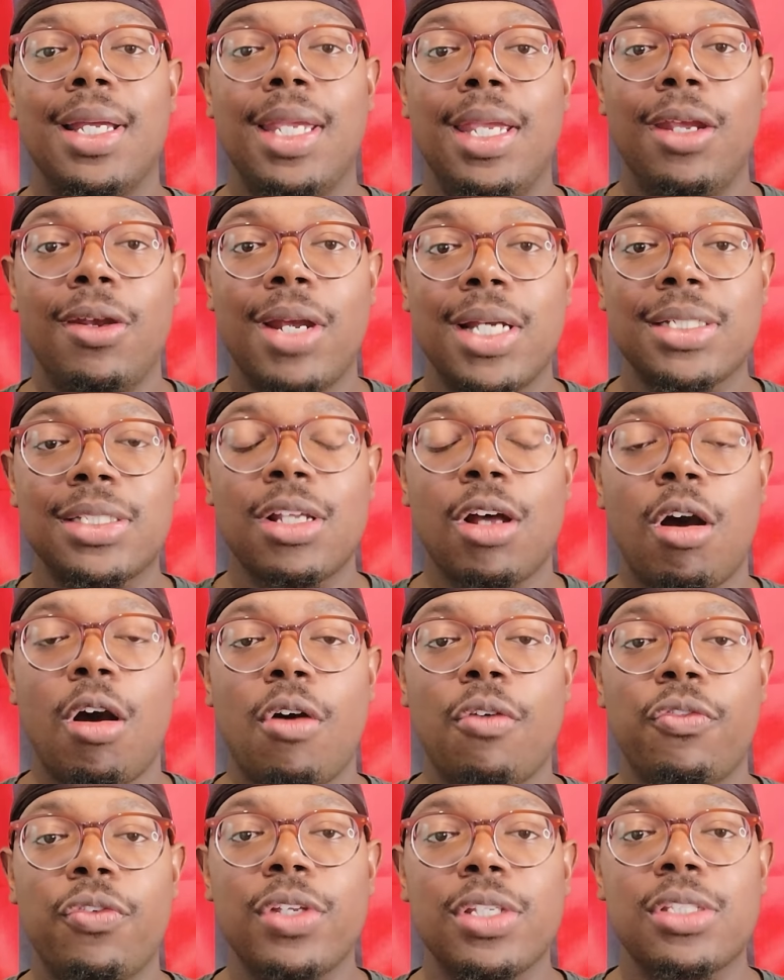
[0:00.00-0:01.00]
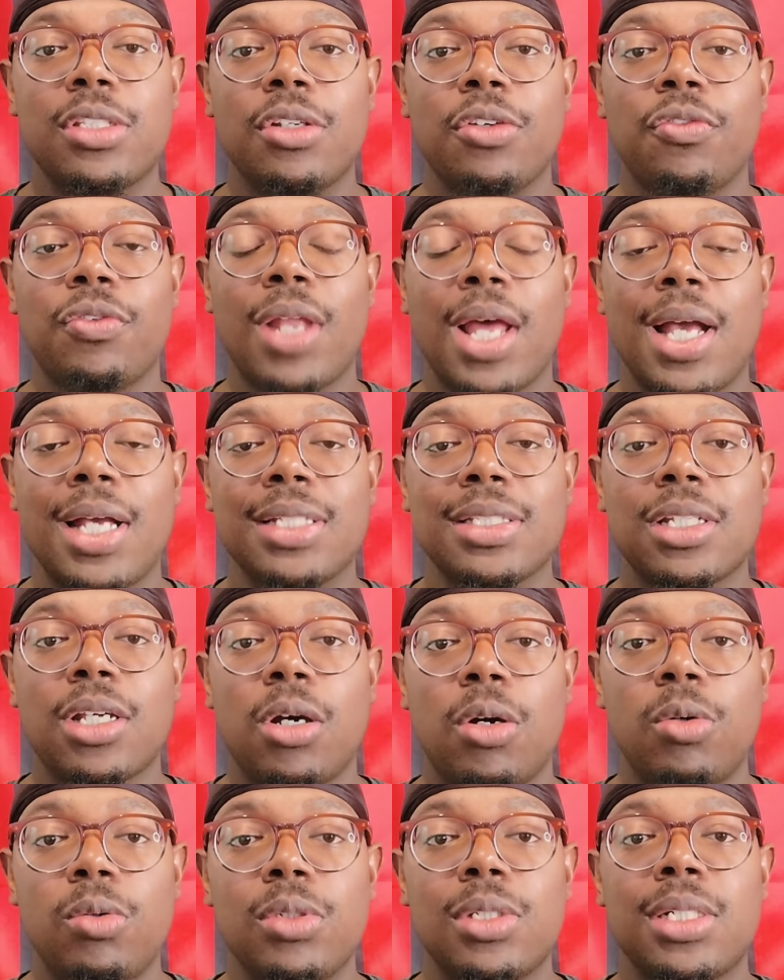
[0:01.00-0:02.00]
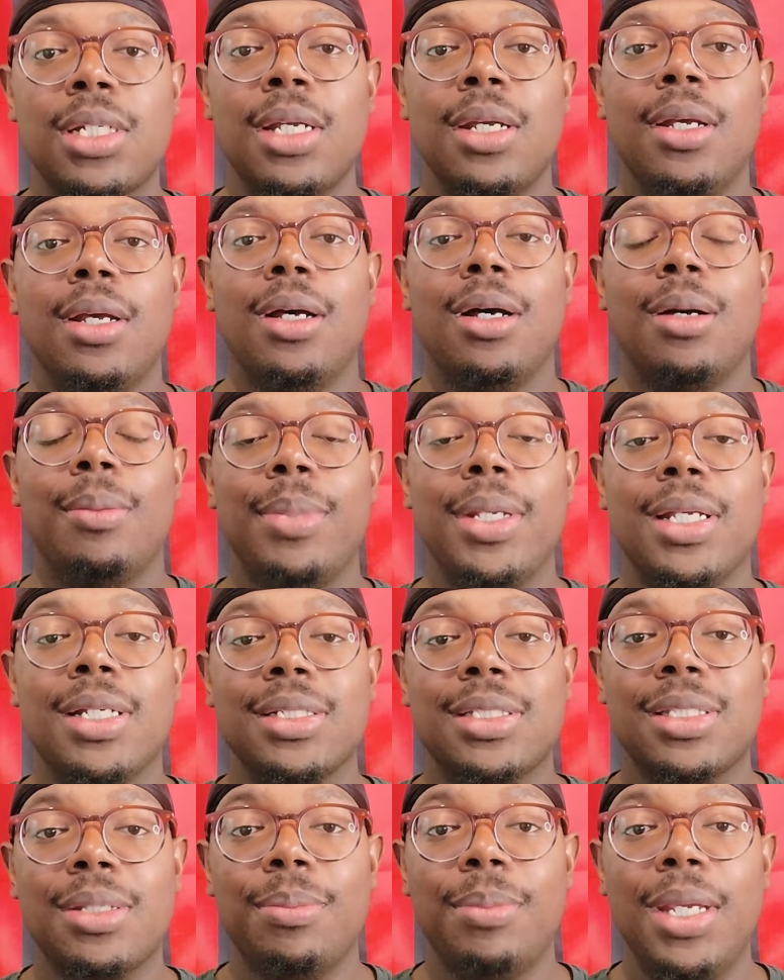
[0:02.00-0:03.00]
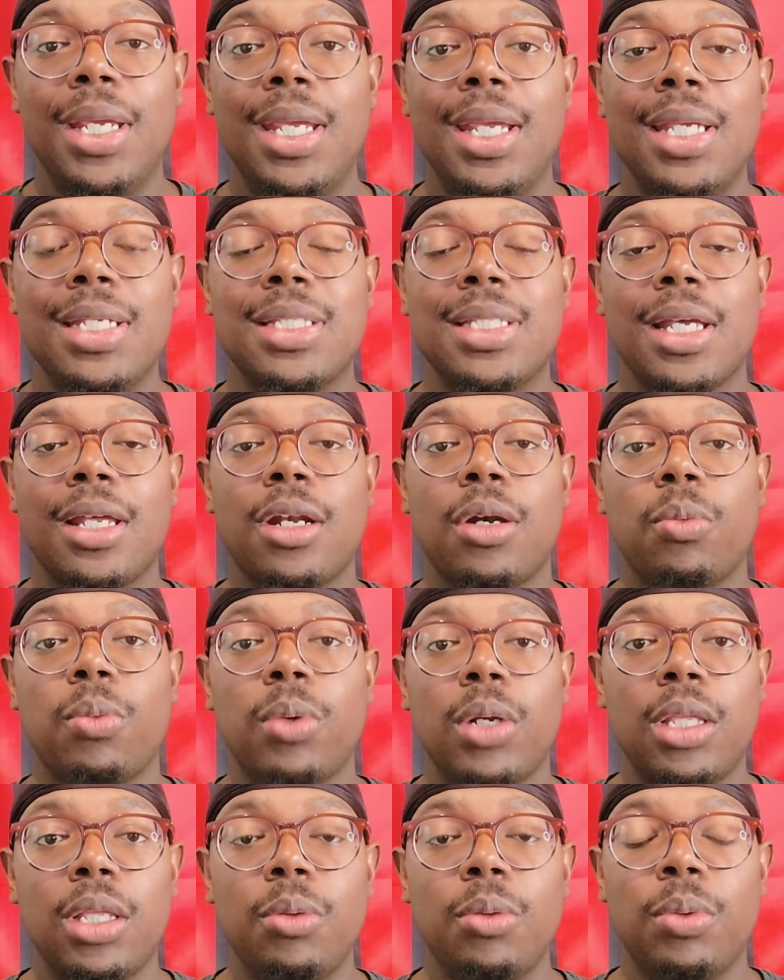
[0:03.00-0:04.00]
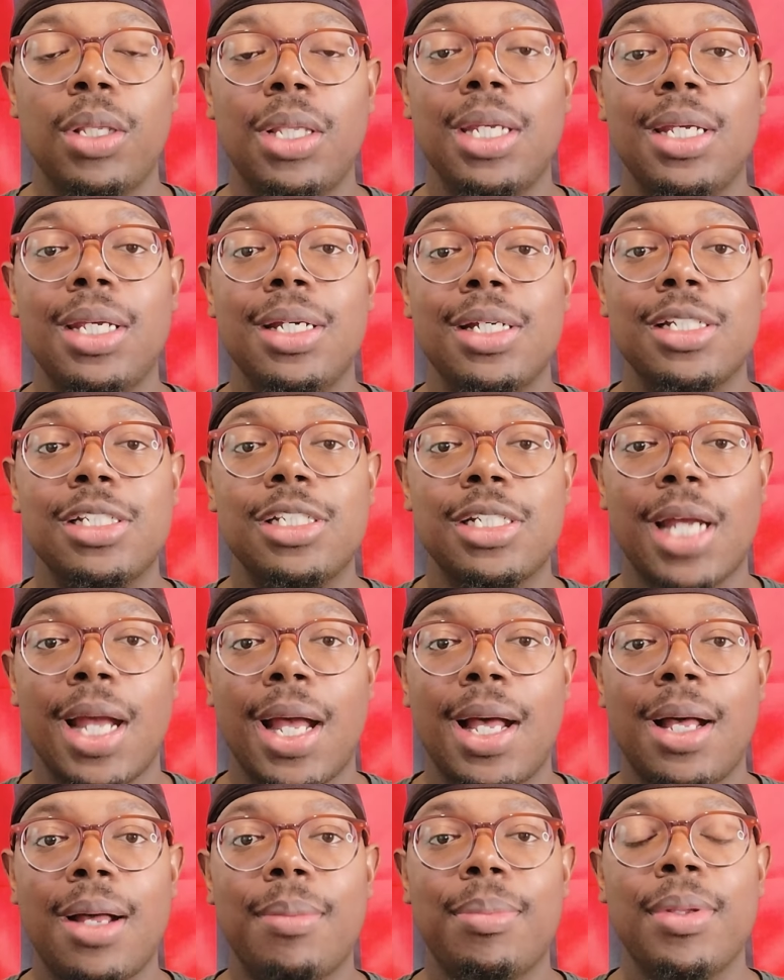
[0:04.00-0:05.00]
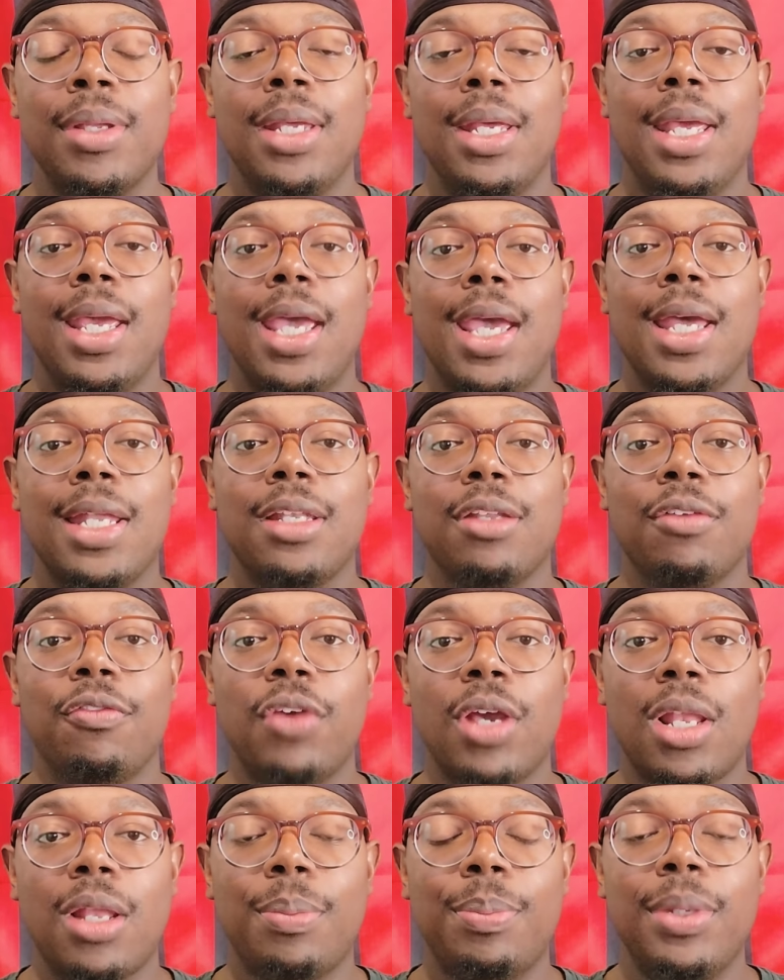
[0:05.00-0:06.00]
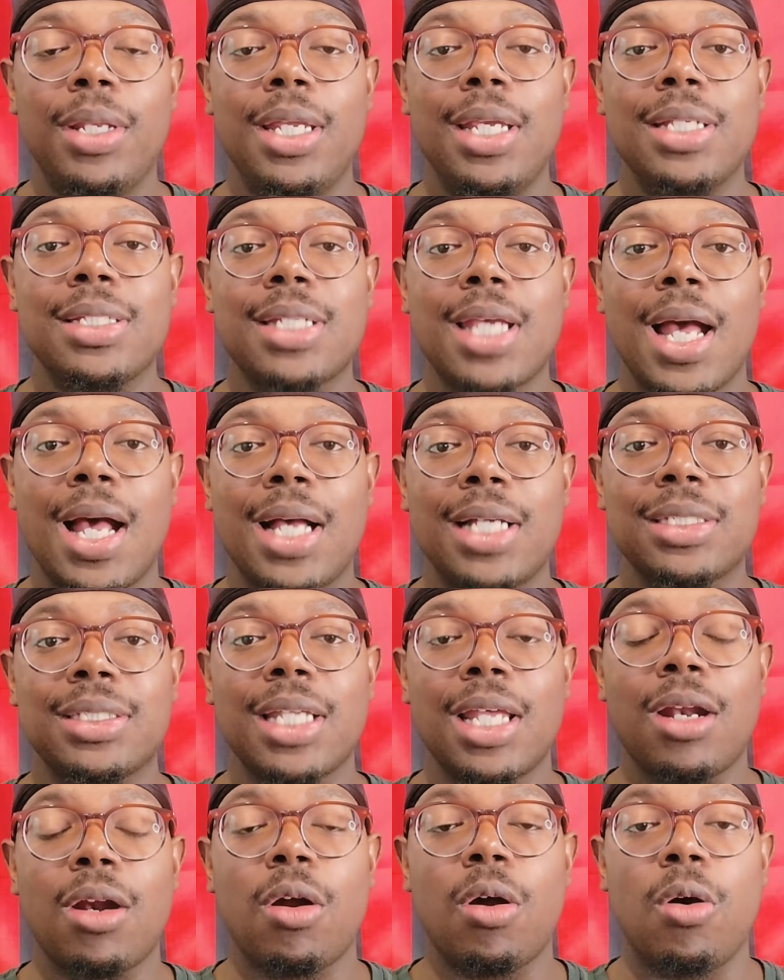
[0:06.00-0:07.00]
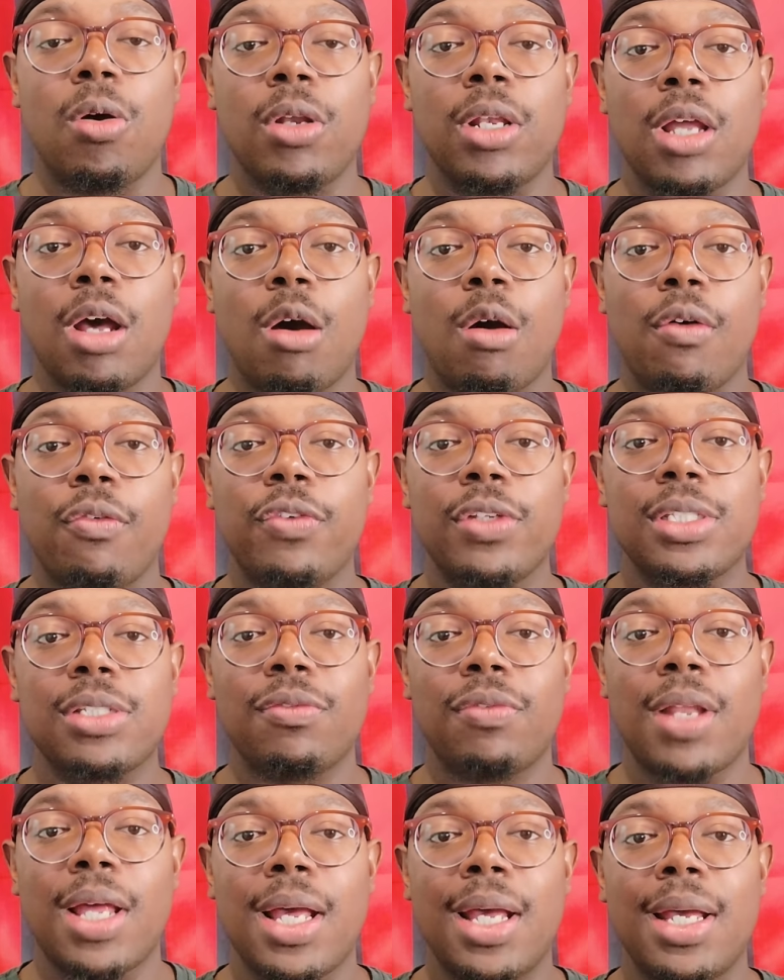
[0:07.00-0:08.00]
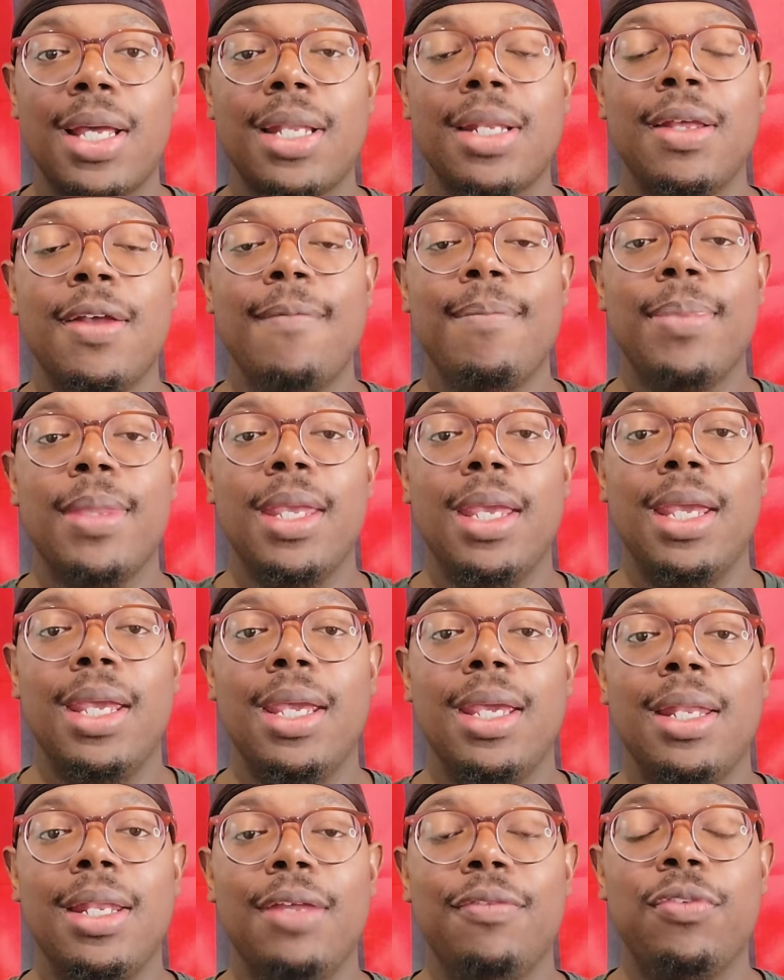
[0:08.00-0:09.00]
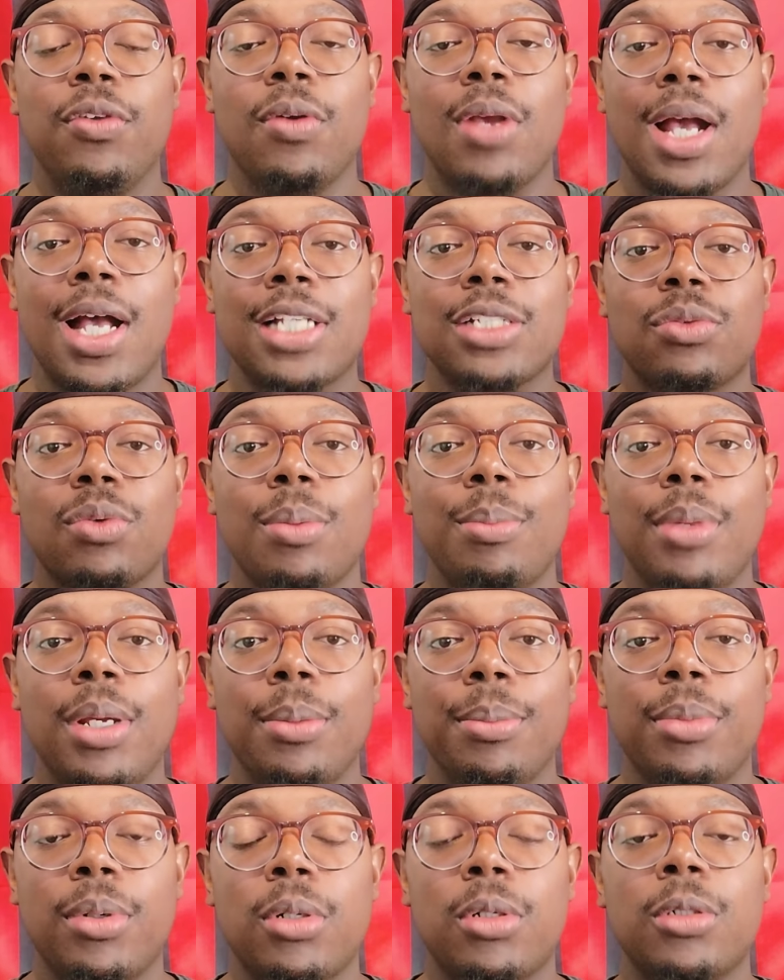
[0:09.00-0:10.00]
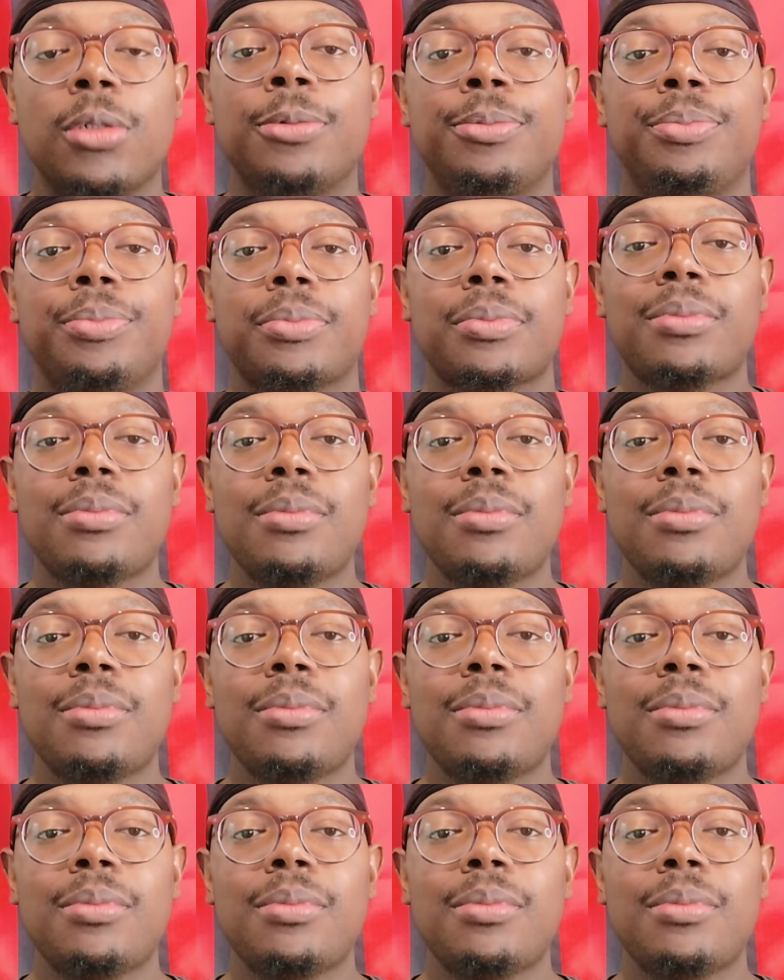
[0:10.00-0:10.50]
here as the offensive lines coach. Because to me, he's done a really, really good job at developing these guys that are on the offensive line. And if you guys remember,